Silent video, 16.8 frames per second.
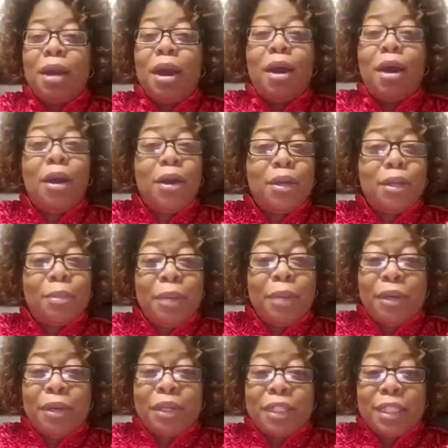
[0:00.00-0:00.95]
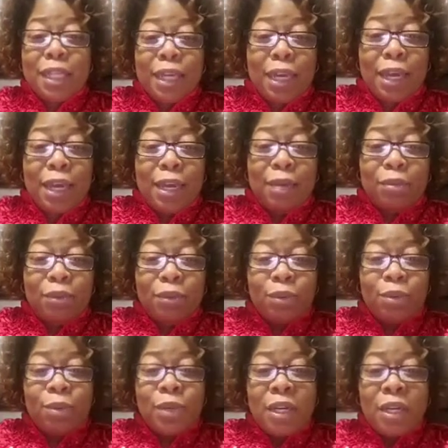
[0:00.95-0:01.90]
all the parents that came
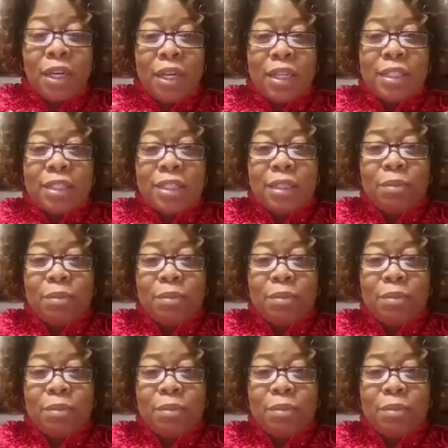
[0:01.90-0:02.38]
through,